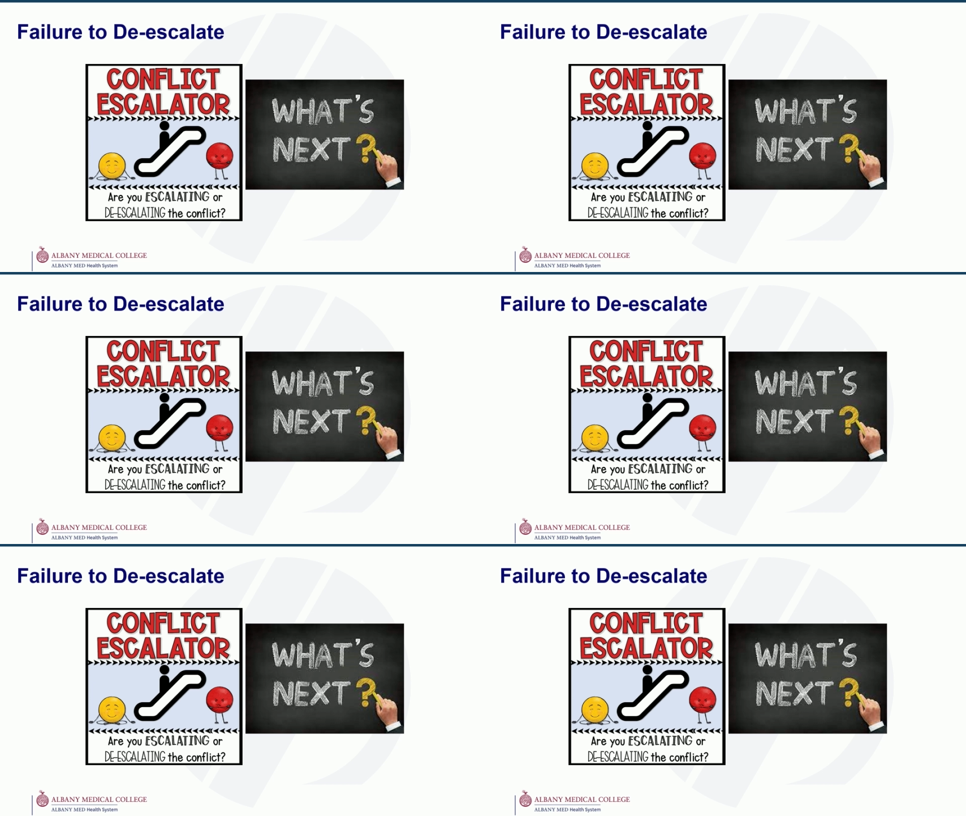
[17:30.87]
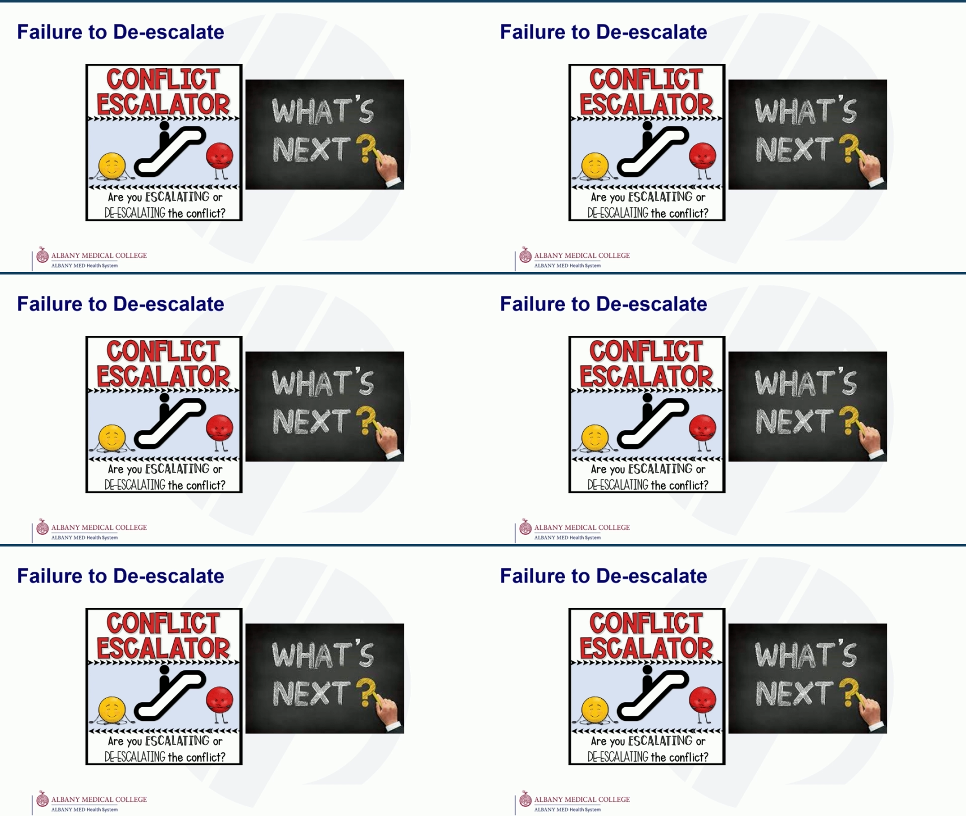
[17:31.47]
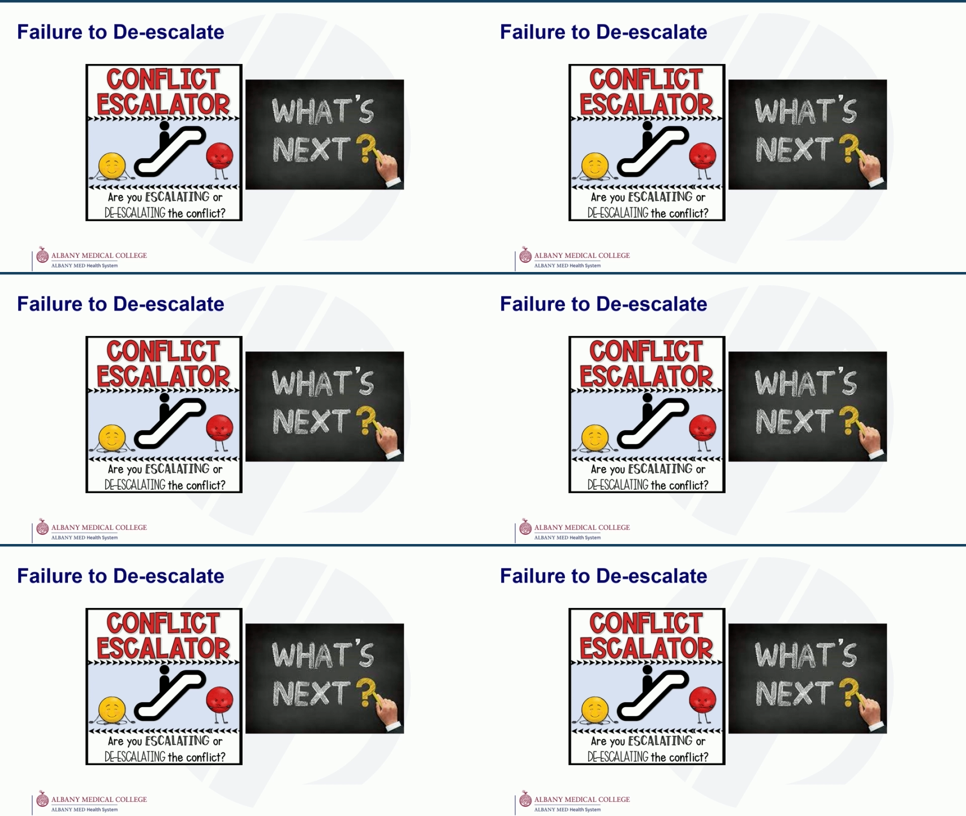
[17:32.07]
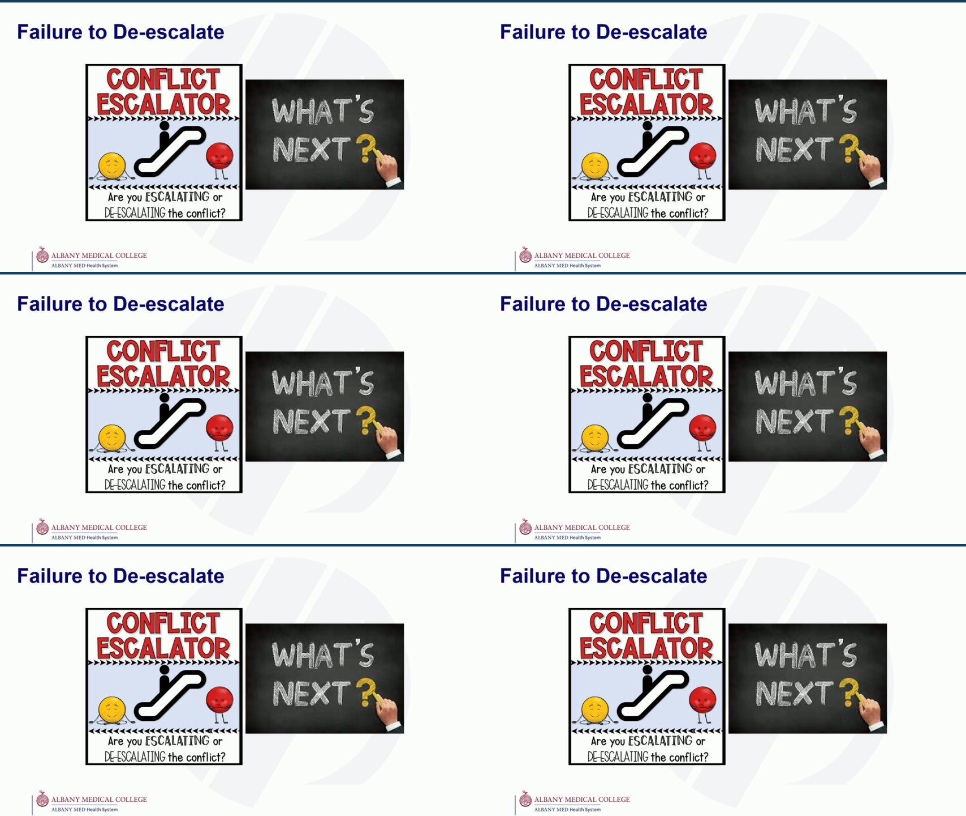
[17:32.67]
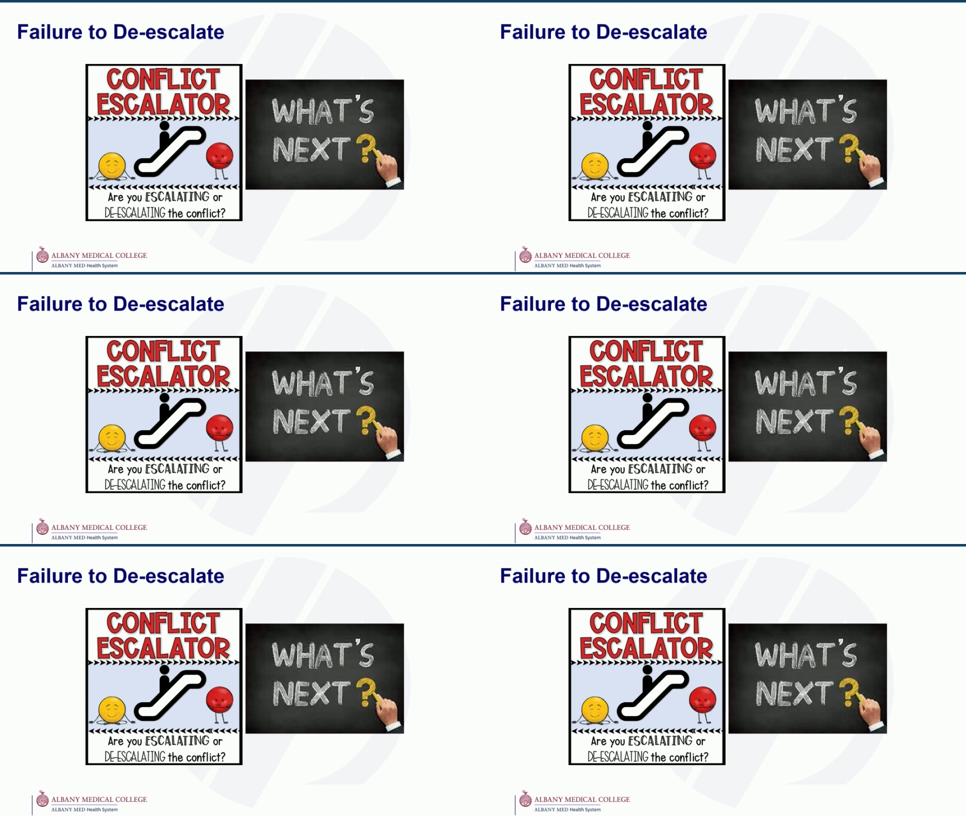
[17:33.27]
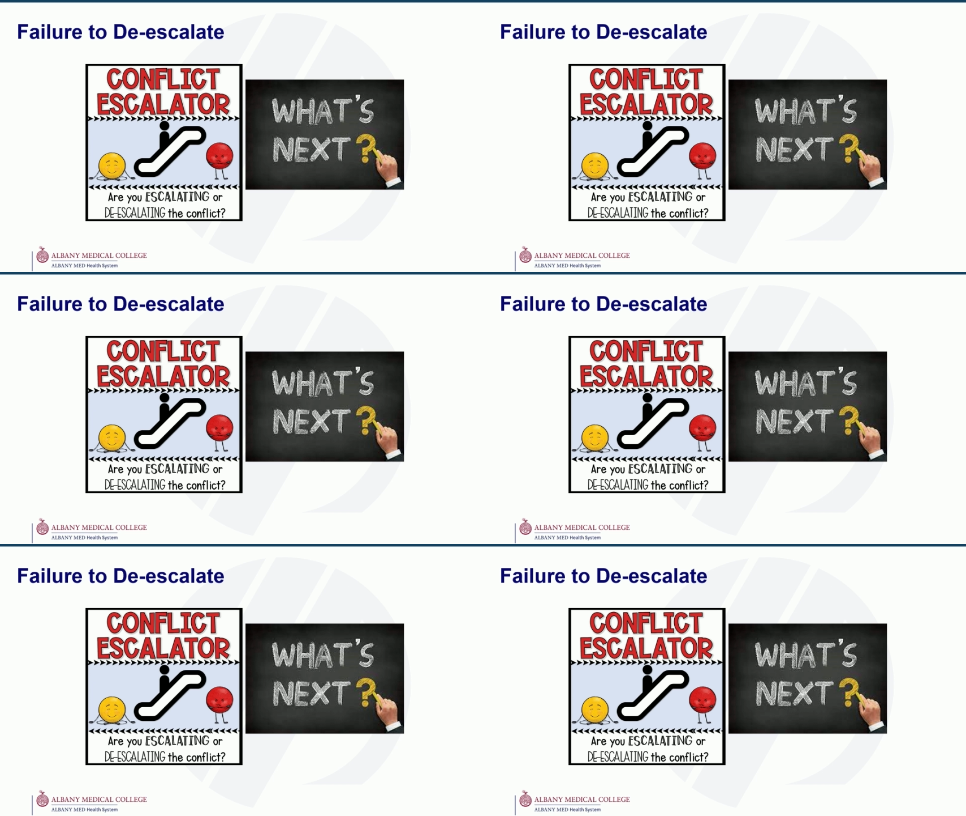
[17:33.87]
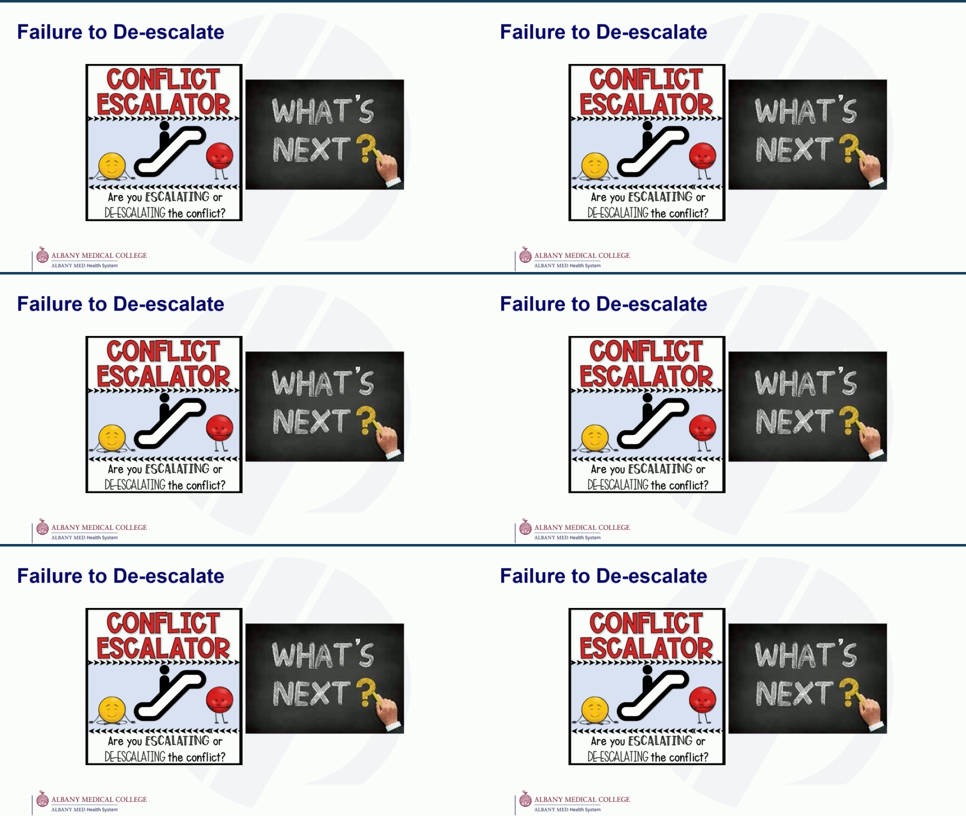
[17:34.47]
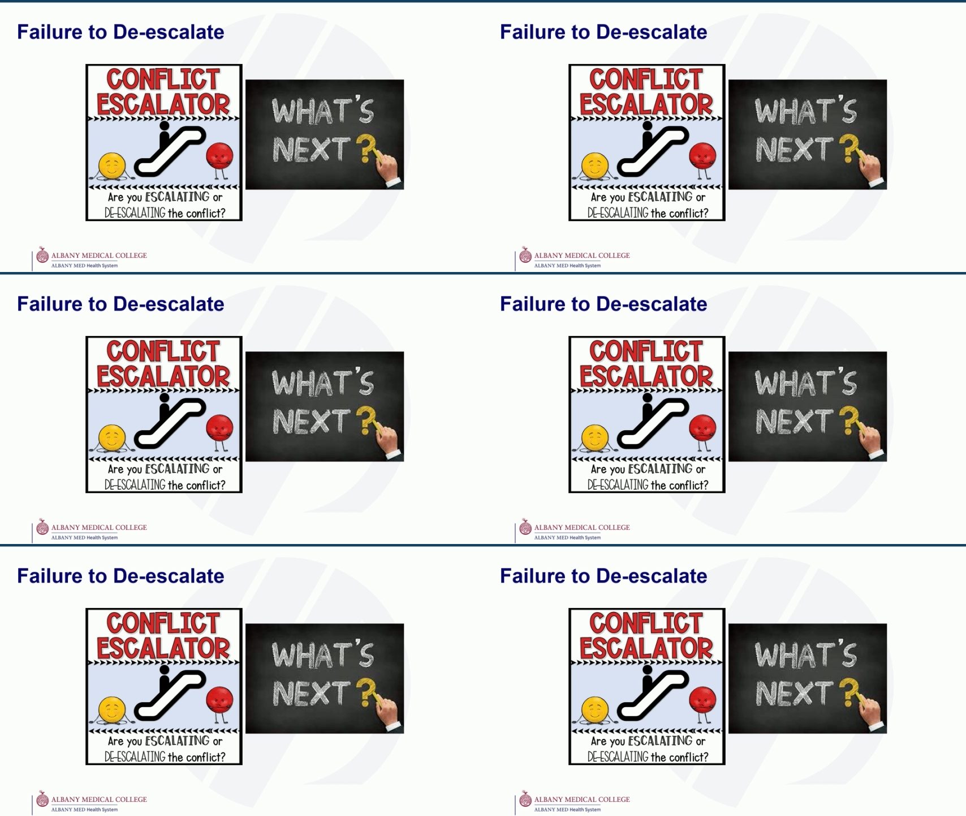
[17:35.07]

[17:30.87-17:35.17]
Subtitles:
No face is visible, so there are no lips to read.